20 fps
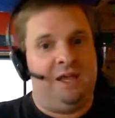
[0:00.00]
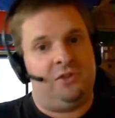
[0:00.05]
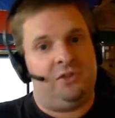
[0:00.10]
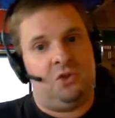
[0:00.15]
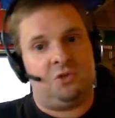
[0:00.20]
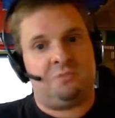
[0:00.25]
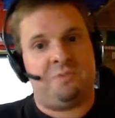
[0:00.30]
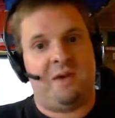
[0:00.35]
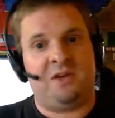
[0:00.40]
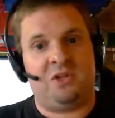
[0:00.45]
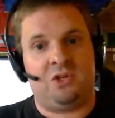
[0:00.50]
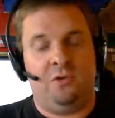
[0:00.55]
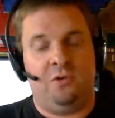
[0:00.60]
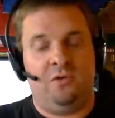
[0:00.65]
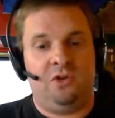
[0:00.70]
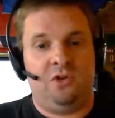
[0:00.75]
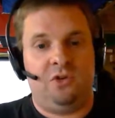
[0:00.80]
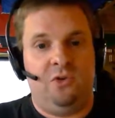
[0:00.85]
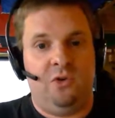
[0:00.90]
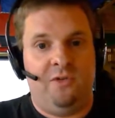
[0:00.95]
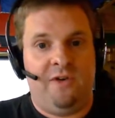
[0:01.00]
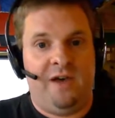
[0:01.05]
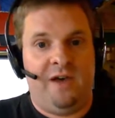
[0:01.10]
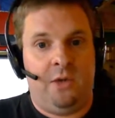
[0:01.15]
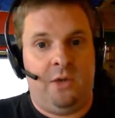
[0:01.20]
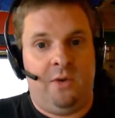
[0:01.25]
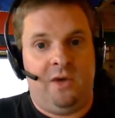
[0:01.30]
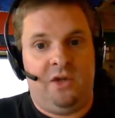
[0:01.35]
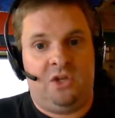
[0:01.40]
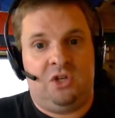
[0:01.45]
get those passed over to
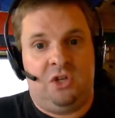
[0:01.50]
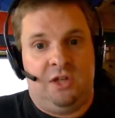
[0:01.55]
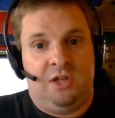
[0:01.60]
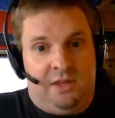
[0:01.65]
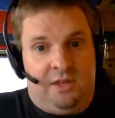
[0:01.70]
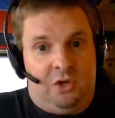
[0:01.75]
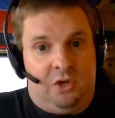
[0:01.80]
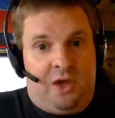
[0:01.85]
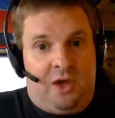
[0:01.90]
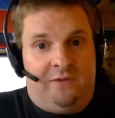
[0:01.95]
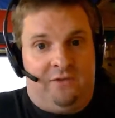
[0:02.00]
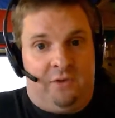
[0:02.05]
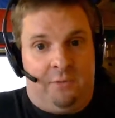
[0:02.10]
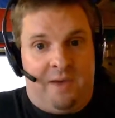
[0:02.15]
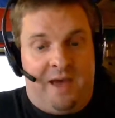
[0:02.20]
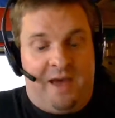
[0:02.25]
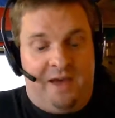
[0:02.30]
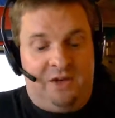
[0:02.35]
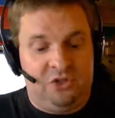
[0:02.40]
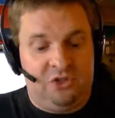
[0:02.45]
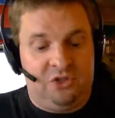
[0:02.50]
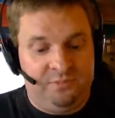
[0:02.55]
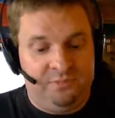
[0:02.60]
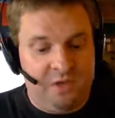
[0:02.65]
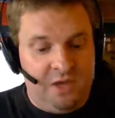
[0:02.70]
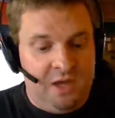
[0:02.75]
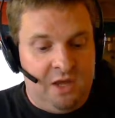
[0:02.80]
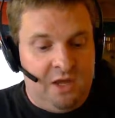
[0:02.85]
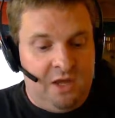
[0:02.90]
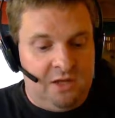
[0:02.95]
evaluation, and then you'll have your
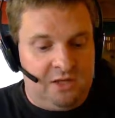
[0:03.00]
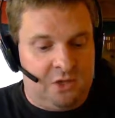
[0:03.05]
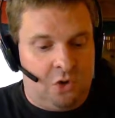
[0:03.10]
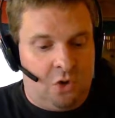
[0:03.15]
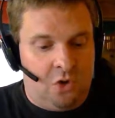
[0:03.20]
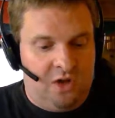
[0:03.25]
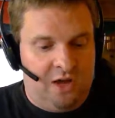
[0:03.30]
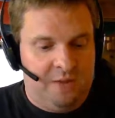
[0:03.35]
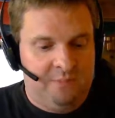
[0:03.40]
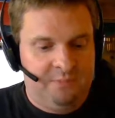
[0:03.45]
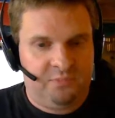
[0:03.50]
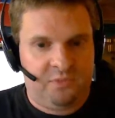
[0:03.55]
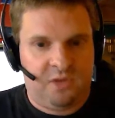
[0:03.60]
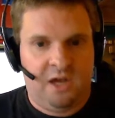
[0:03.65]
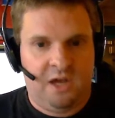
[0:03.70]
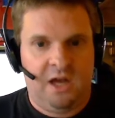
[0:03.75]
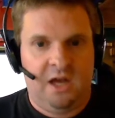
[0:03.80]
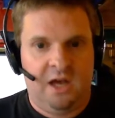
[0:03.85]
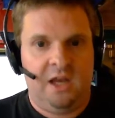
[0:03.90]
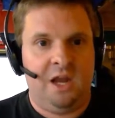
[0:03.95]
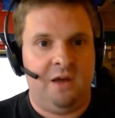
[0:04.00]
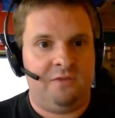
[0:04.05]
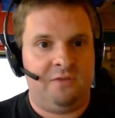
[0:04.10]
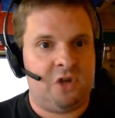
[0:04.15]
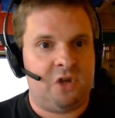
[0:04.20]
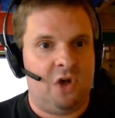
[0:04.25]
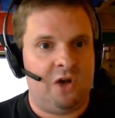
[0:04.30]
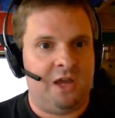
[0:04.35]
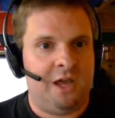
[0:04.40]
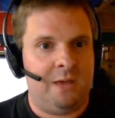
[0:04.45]
badge. So, okay, enough
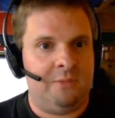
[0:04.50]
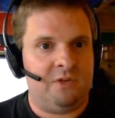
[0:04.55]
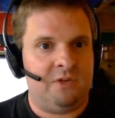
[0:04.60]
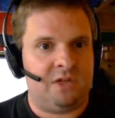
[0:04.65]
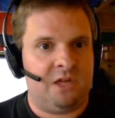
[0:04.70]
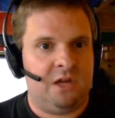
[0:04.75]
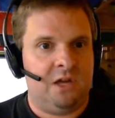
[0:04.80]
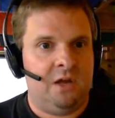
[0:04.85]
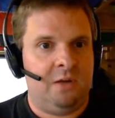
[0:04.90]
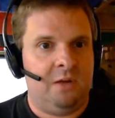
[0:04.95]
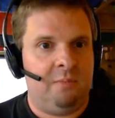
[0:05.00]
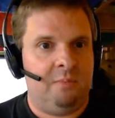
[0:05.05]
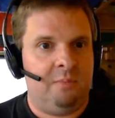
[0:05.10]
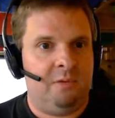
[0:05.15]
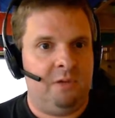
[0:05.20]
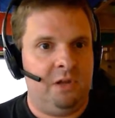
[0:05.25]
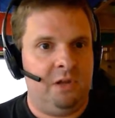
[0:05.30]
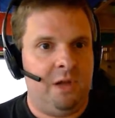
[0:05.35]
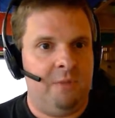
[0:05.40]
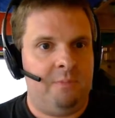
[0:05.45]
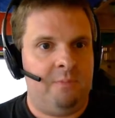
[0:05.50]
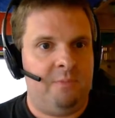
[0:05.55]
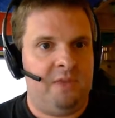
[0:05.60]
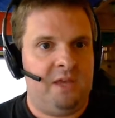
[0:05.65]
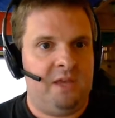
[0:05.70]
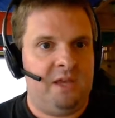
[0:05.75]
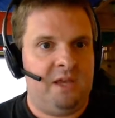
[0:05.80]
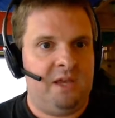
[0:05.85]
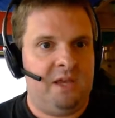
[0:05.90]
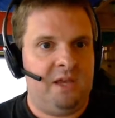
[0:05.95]
talking. I'm just going to pull up
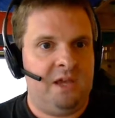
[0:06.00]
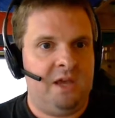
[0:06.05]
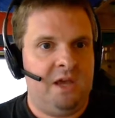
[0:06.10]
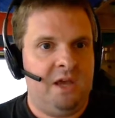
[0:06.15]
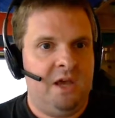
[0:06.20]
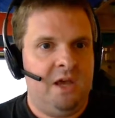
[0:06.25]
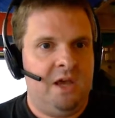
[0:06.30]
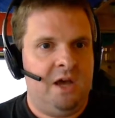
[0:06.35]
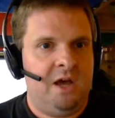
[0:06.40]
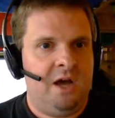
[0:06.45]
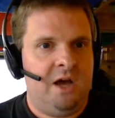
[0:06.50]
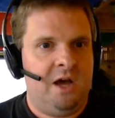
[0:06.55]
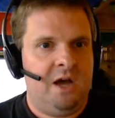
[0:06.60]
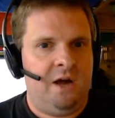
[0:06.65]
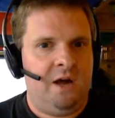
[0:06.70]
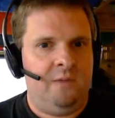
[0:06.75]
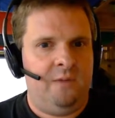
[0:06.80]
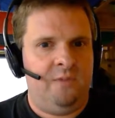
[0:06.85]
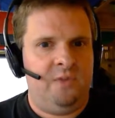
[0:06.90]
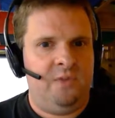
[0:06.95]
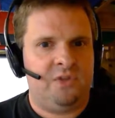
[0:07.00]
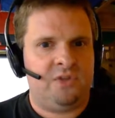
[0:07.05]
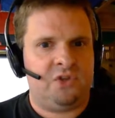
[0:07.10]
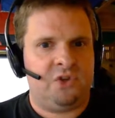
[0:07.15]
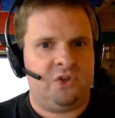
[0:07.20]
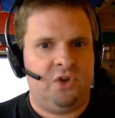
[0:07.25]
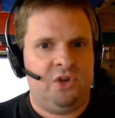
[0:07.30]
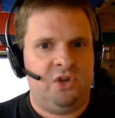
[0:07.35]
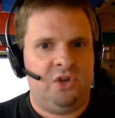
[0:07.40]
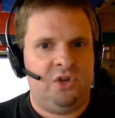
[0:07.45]
the
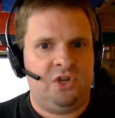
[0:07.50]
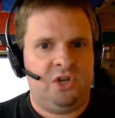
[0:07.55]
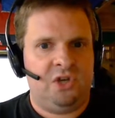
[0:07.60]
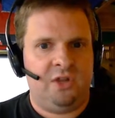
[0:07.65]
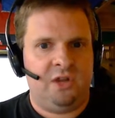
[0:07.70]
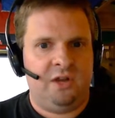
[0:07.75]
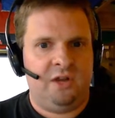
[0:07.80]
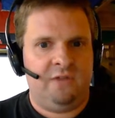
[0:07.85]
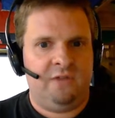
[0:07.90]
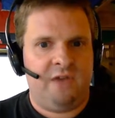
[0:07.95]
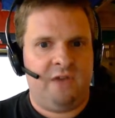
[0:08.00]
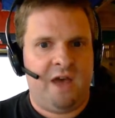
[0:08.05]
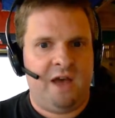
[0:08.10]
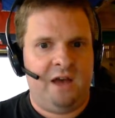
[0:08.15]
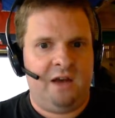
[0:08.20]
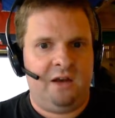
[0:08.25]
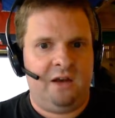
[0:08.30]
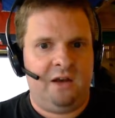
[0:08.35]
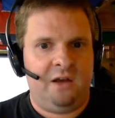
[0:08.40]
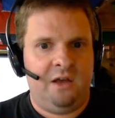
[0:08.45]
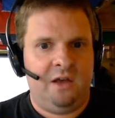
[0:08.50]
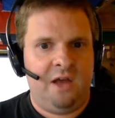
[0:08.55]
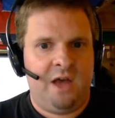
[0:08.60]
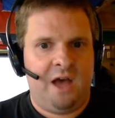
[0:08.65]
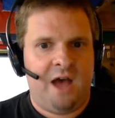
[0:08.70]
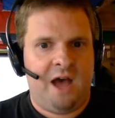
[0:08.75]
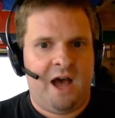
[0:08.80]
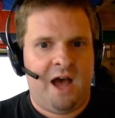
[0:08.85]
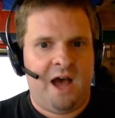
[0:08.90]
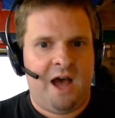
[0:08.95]
screen share that I've got.
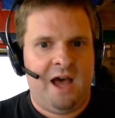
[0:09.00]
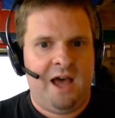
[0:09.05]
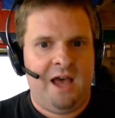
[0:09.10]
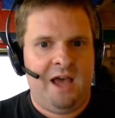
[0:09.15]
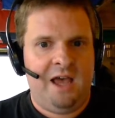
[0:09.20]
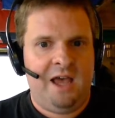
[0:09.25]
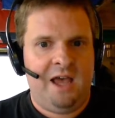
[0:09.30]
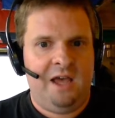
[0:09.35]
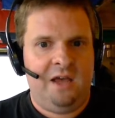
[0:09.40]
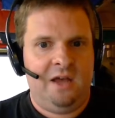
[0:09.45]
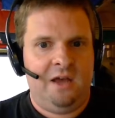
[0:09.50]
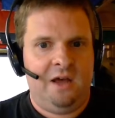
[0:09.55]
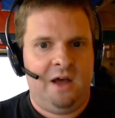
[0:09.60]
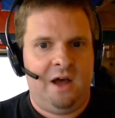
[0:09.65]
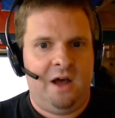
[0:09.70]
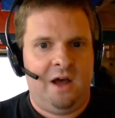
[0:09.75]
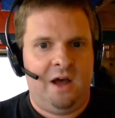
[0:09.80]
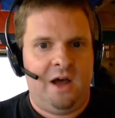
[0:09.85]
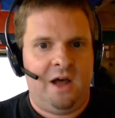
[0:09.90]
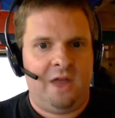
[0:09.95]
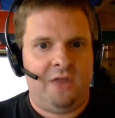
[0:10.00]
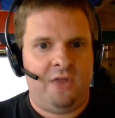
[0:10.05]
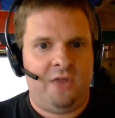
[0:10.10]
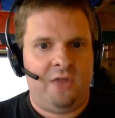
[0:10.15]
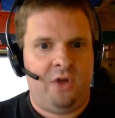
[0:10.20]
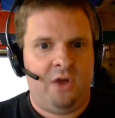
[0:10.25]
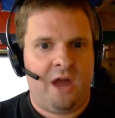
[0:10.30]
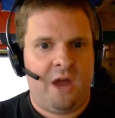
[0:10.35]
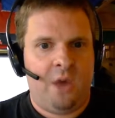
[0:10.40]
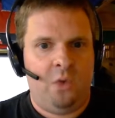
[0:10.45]
I
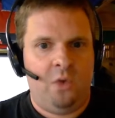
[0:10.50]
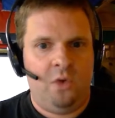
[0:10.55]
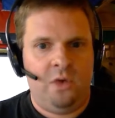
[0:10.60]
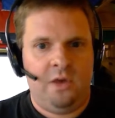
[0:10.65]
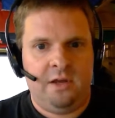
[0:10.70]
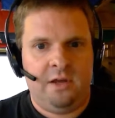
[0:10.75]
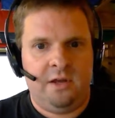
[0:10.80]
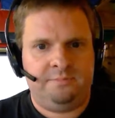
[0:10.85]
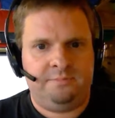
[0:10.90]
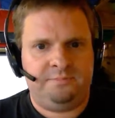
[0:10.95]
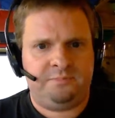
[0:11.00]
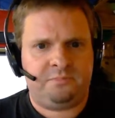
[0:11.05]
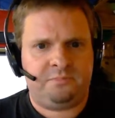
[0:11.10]
thought I would